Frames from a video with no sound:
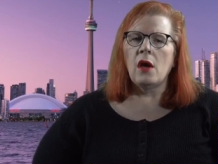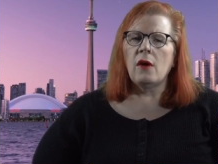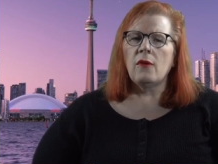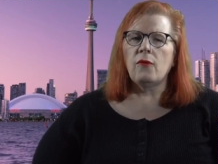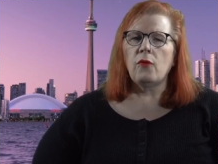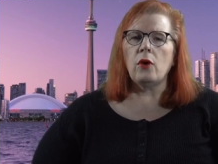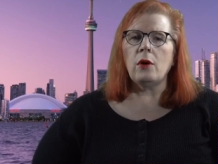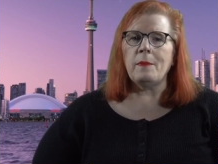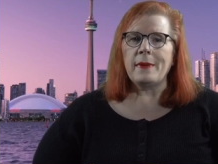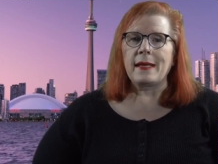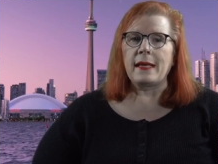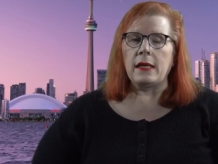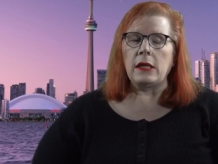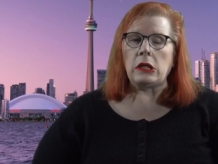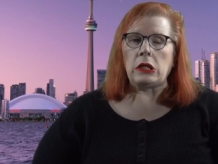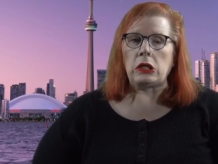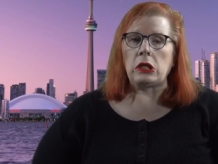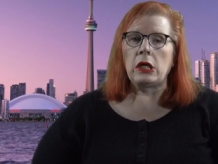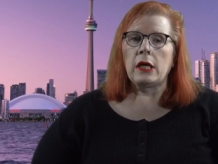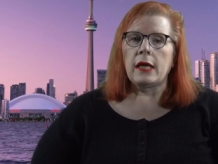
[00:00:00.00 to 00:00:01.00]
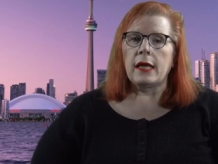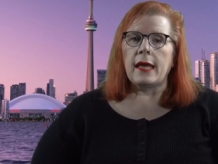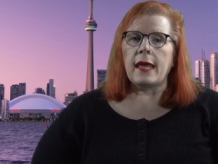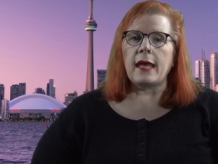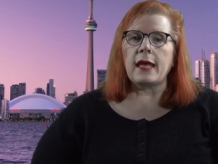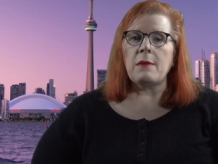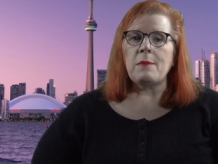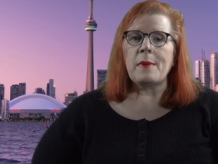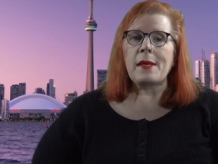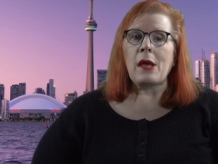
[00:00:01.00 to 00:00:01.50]
For a beginner, it
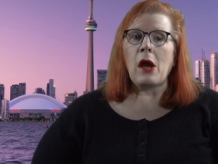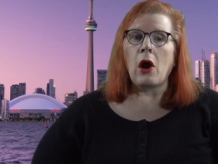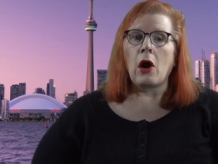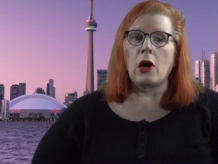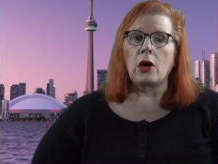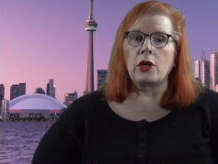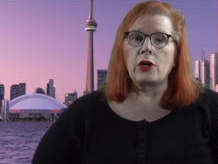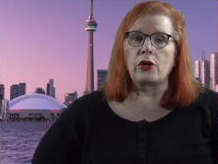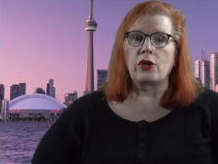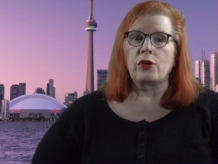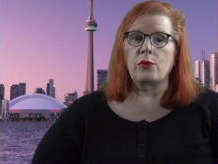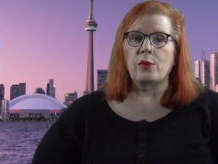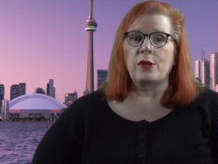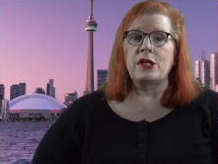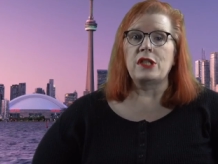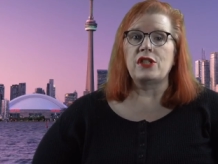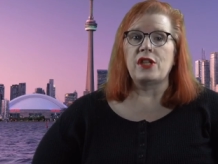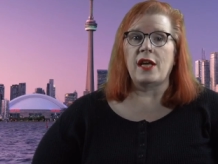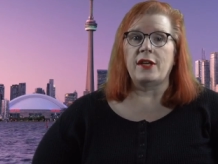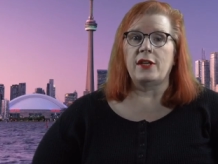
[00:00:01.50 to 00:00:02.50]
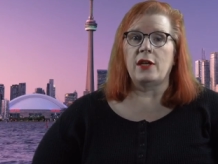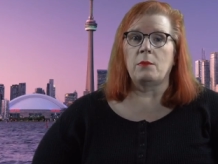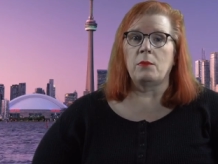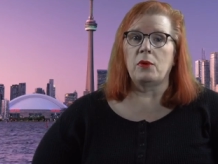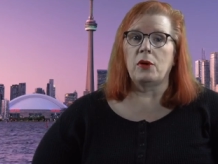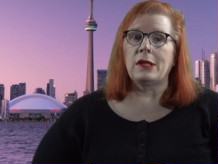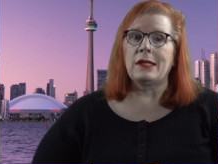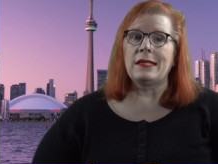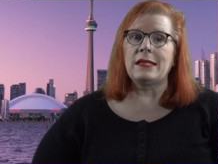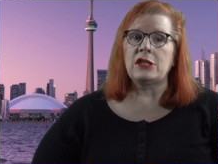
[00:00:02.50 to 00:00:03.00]
can be harder to reach that
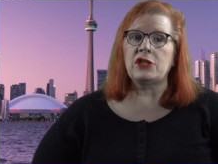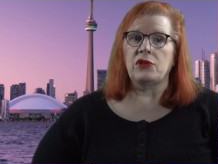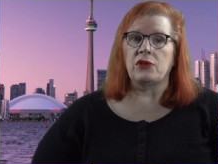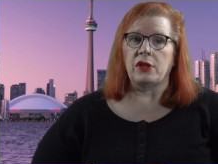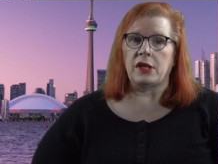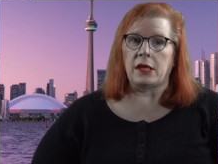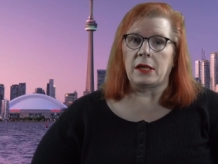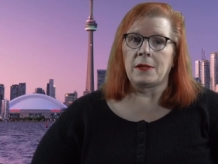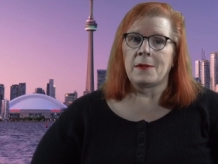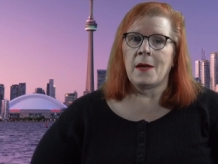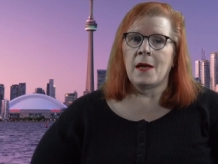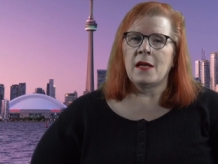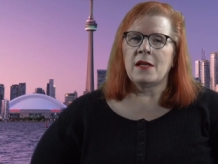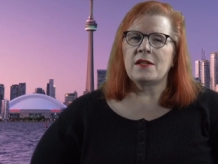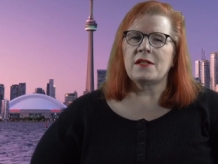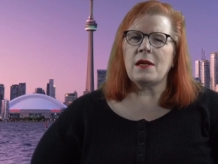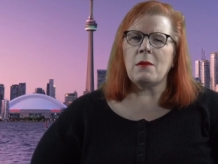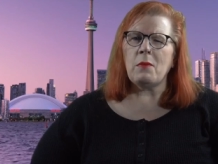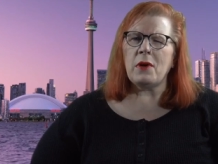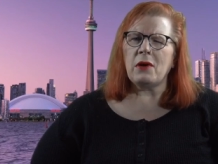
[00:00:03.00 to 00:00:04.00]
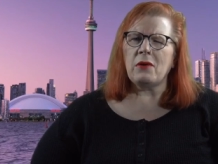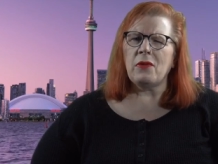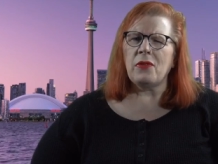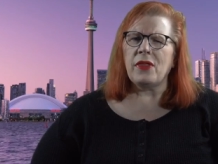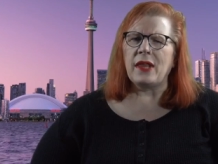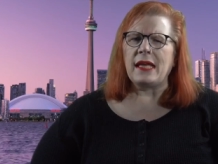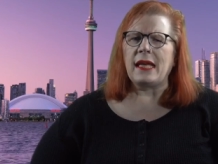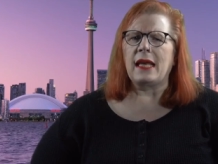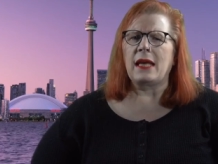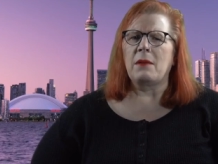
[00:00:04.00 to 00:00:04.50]
number initially. Somewhere in
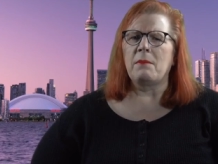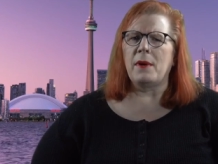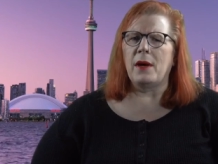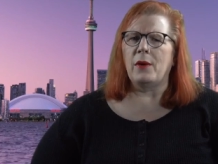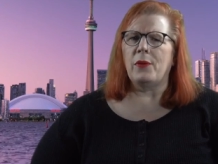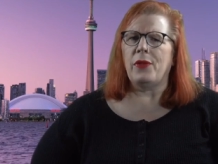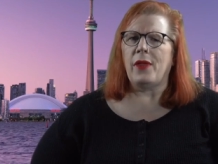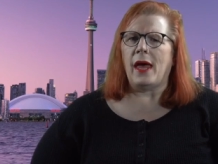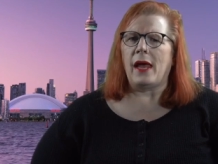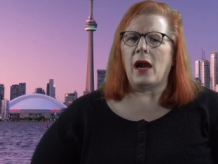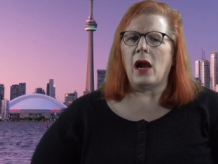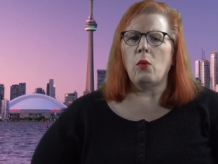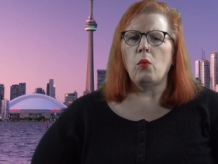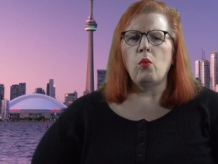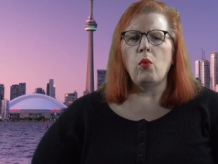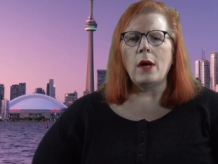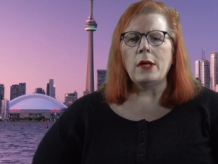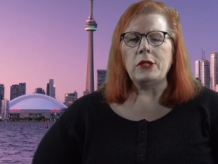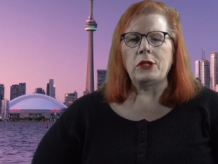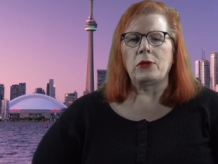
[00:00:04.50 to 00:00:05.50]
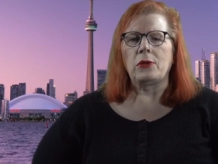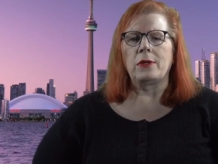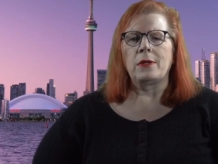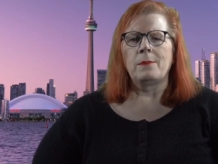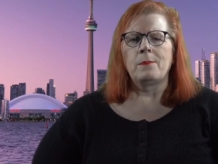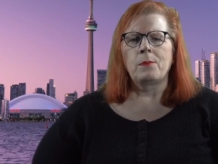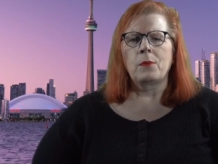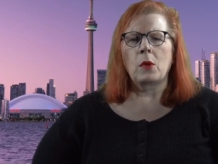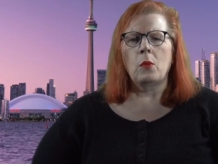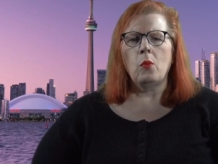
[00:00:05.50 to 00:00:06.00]
thinking about that, I wondered,
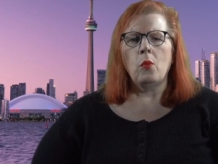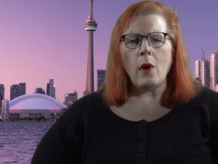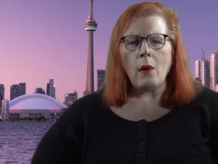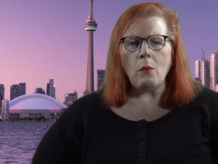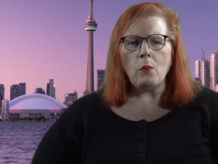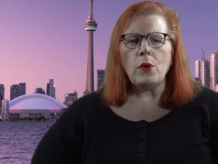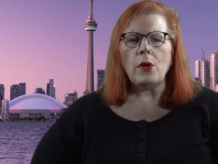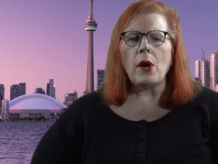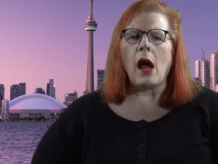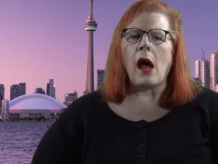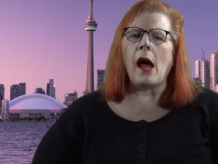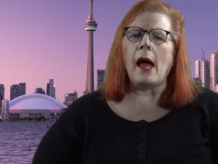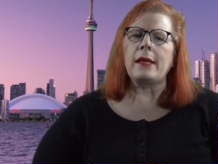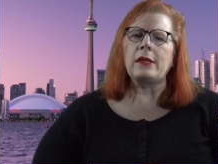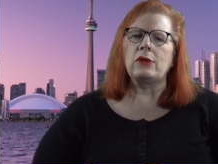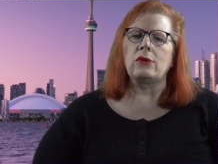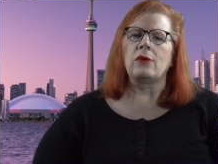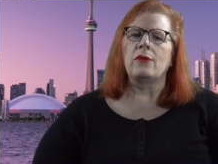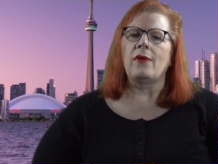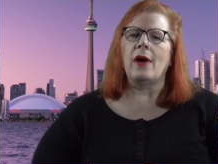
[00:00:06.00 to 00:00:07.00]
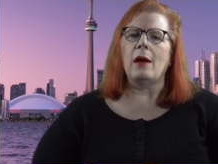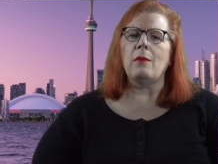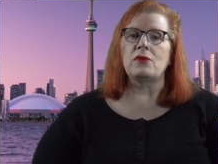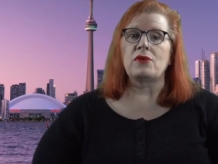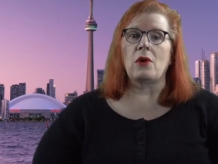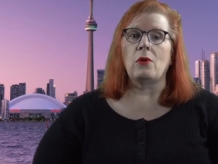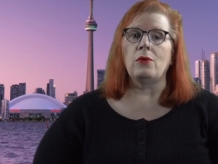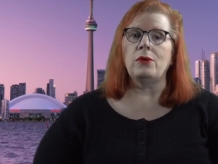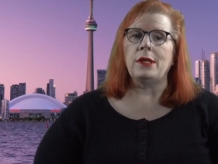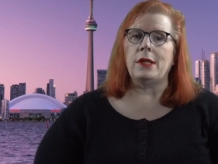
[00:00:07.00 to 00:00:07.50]
what would I do if I was
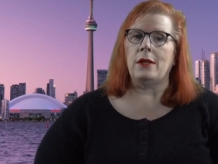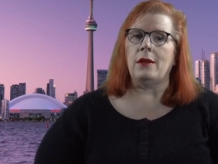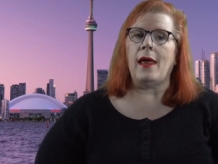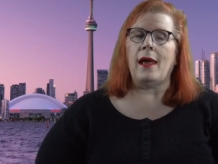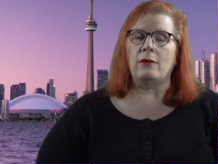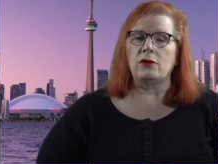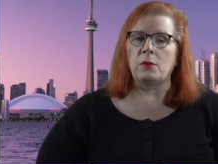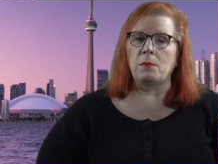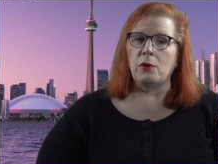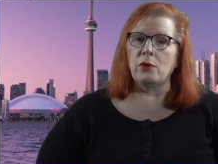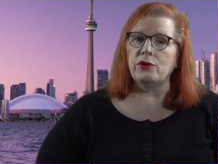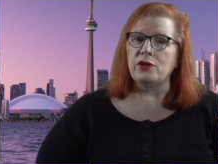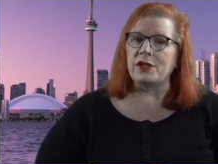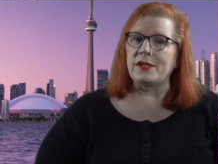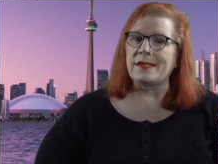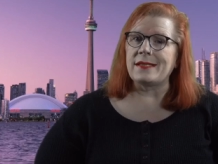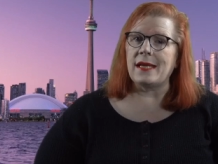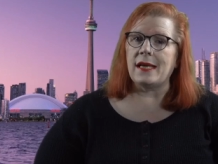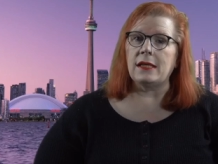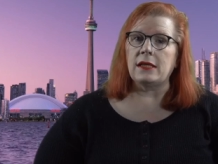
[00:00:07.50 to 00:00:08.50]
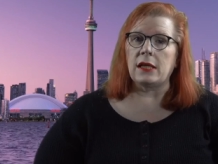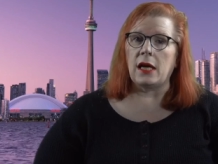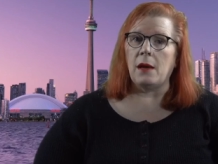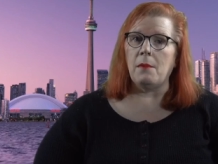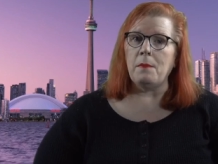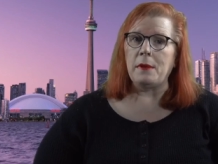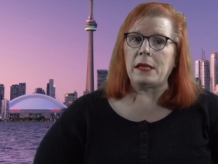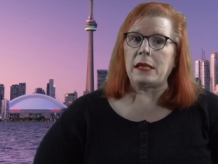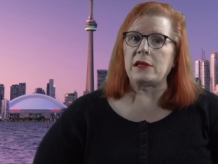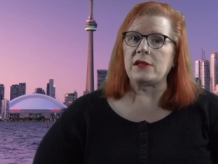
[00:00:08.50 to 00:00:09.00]
only allowed to purchase 10
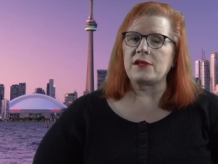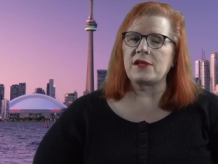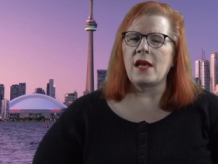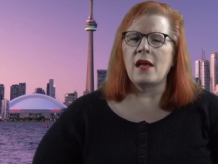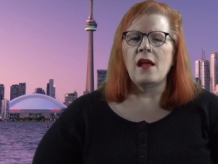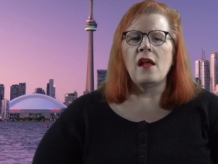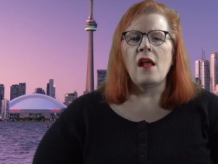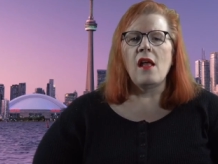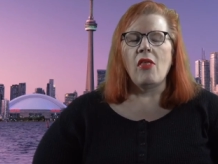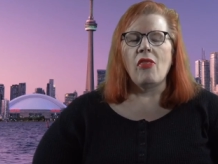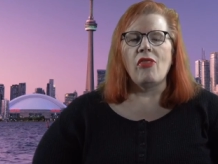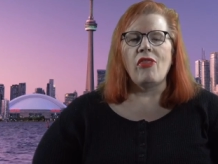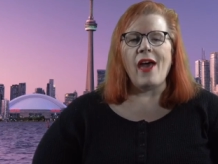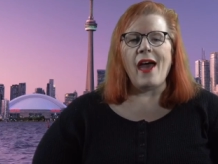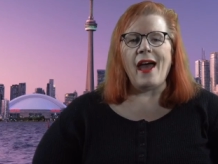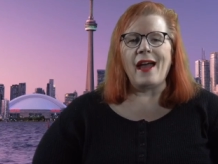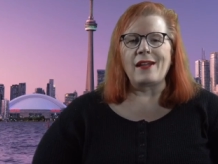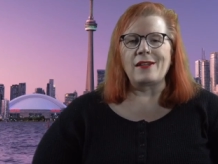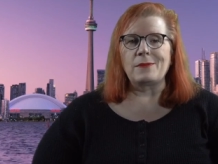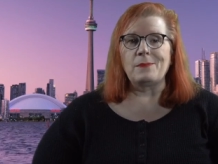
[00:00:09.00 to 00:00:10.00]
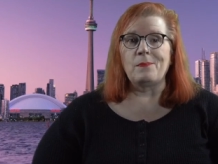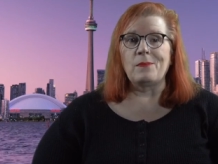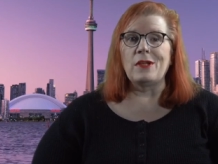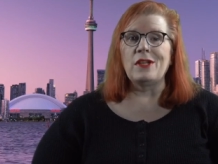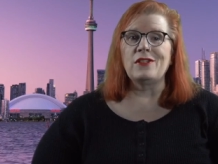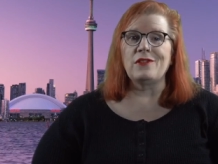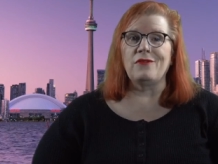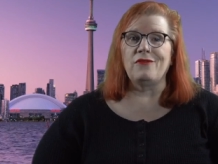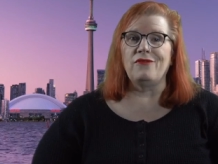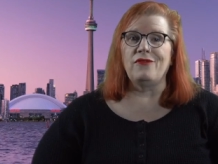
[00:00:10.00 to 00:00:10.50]
companies? That
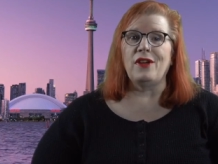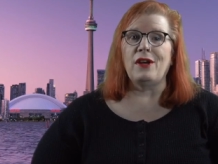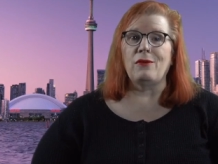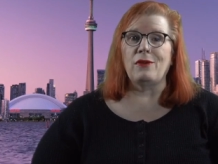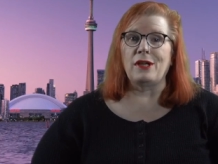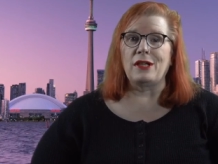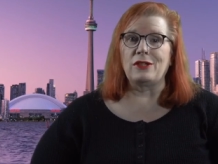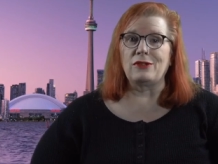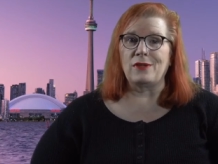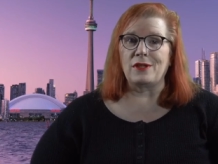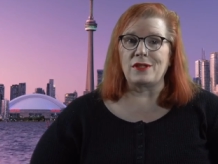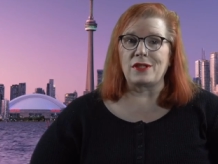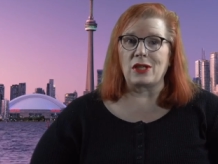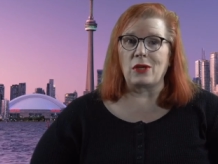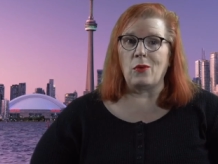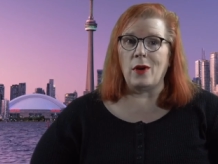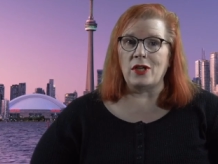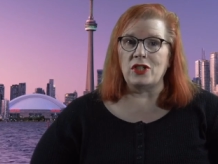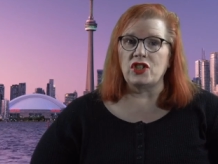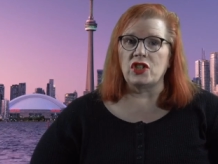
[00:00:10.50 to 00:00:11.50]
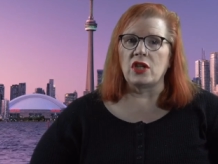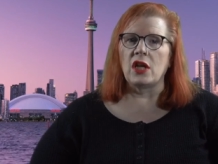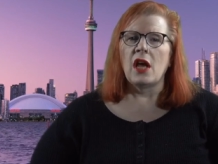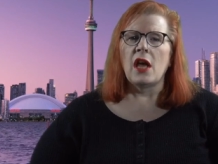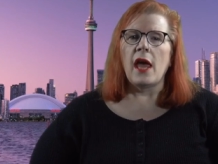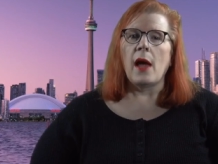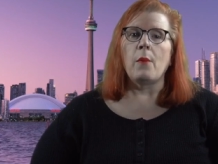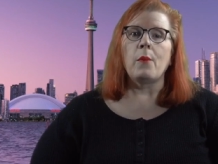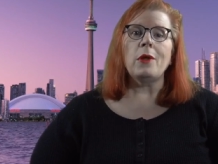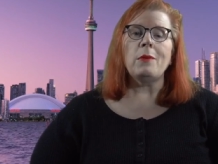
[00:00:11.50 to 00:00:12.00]
is a very interesting question,
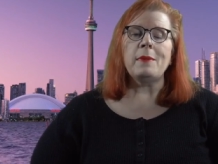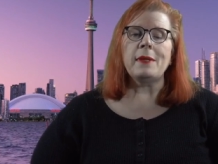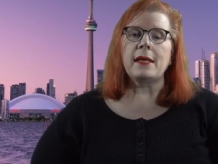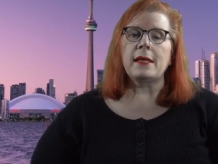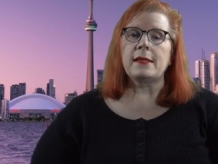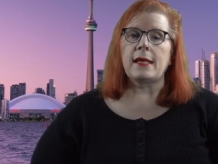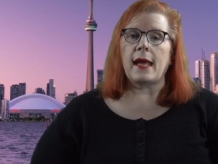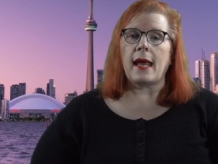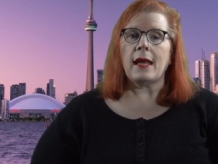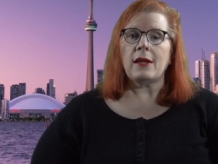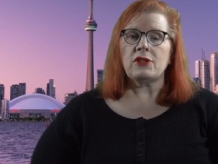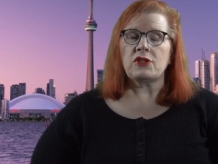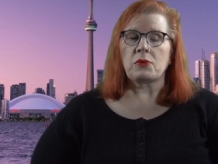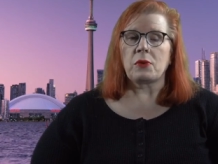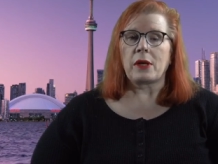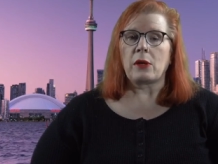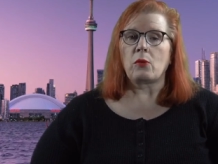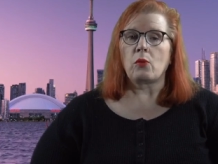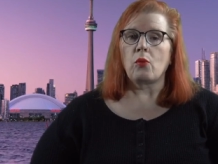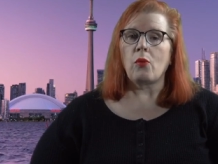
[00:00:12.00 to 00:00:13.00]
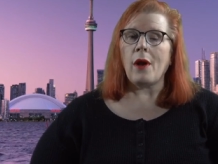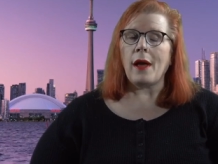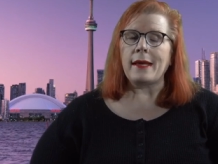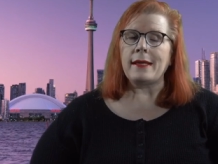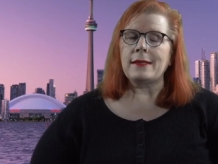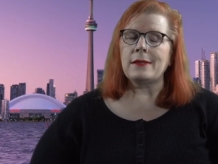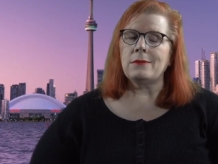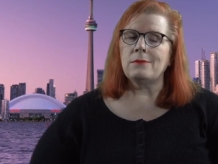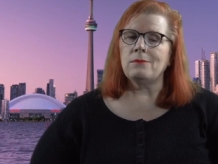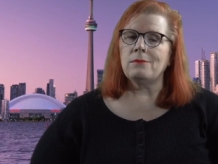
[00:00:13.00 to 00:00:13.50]
and we'll begin to answer it
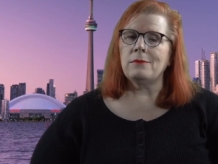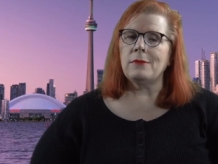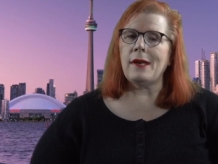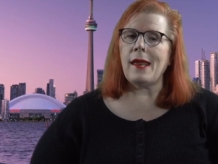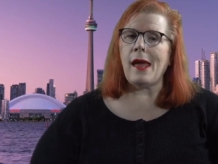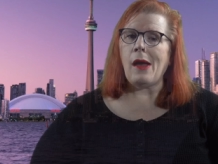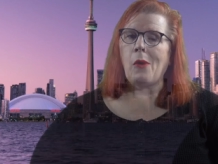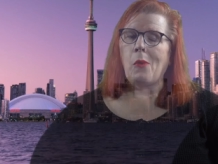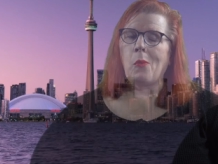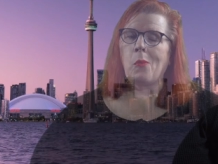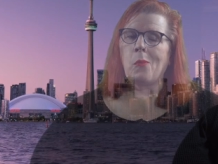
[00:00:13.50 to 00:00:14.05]
right now.